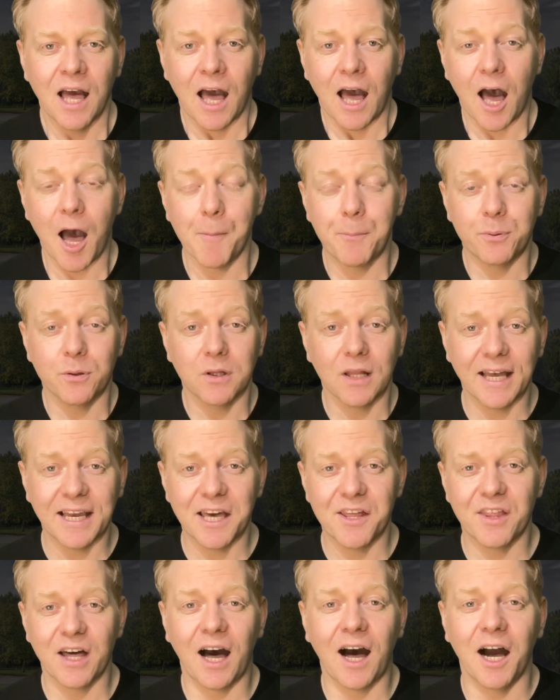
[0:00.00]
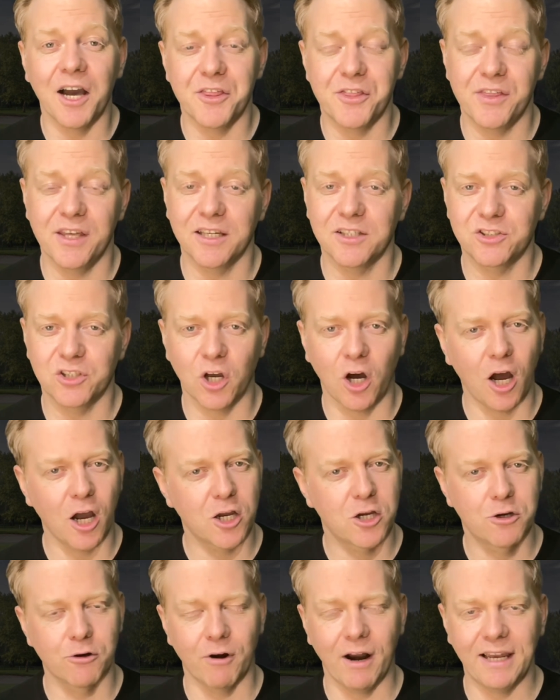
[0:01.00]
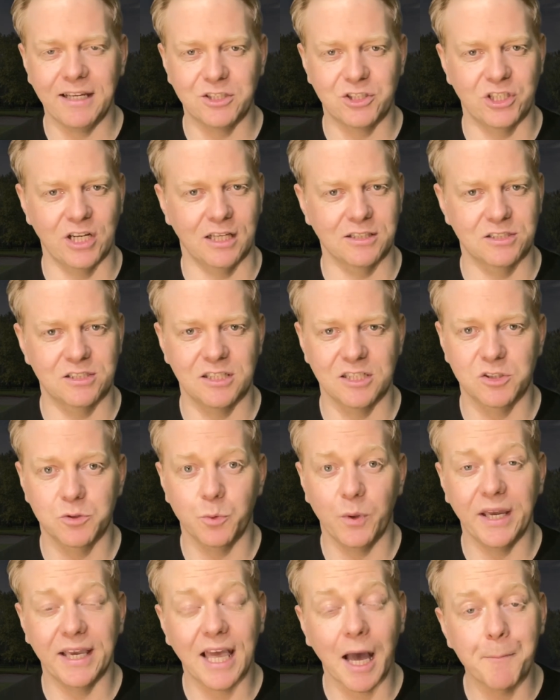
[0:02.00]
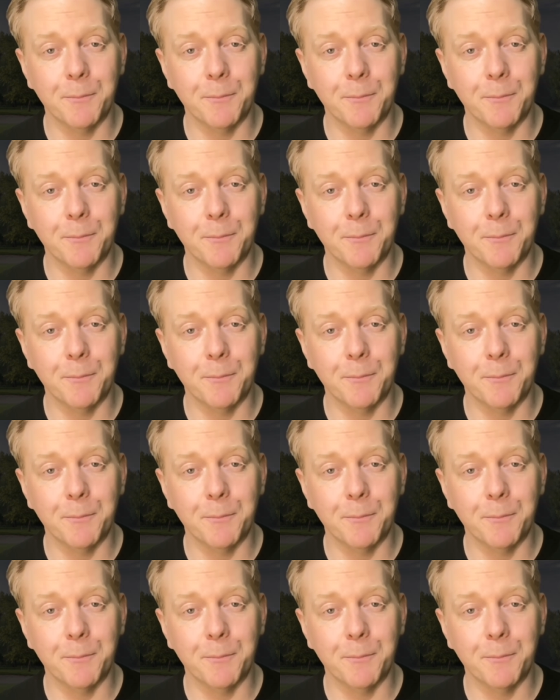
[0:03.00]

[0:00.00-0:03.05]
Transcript: A player that I think's got a great chance this week.